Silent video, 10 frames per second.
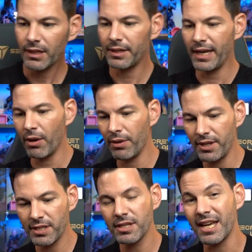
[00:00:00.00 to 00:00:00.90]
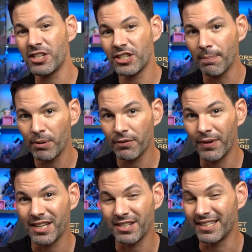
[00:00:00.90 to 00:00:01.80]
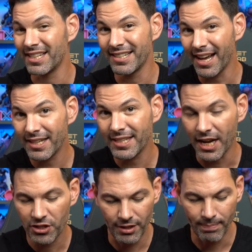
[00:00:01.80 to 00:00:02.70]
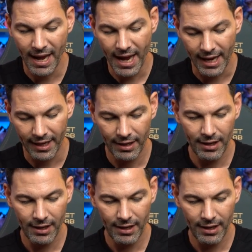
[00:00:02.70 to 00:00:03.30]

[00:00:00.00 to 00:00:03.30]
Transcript: Now, this is a separate device that does not attach to the bag,